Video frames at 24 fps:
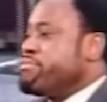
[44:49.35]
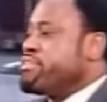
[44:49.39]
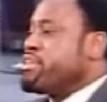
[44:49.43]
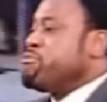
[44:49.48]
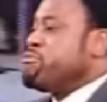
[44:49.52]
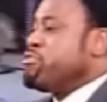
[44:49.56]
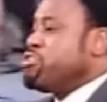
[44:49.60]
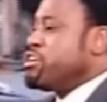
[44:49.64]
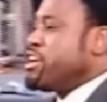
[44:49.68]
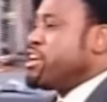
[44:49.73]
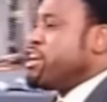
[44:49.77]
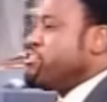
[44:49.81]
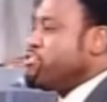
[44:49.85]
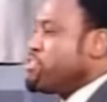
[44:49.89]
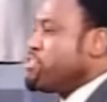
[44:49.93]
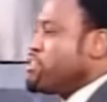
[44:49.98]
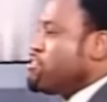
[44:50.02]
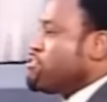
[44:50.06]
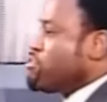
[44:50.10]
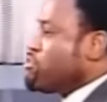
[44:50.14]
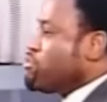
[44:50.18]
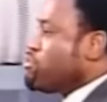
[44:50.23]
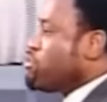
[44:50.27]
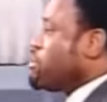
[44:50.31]
communication
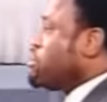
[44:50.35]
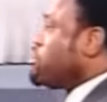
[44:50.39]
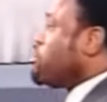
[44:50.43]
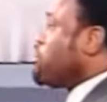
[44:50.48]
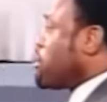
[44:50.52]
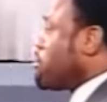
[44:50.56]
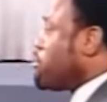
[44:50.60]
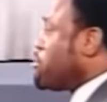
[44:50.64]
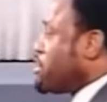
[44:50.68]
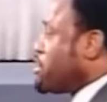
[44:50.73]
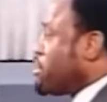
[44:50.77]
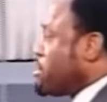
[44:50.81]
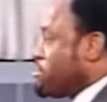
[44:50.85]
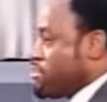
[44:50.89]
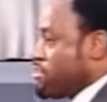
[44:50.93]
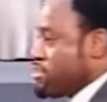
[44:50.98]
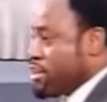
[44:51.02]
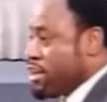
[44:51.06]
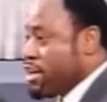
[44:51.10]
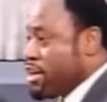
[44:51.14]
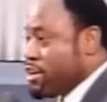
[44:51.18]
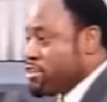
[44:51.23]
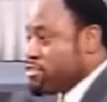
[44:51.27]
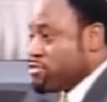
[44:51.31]
in school, in your communications
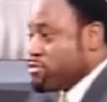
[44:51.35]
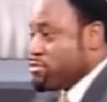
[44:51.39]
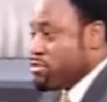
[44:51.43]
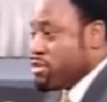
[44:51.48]
class?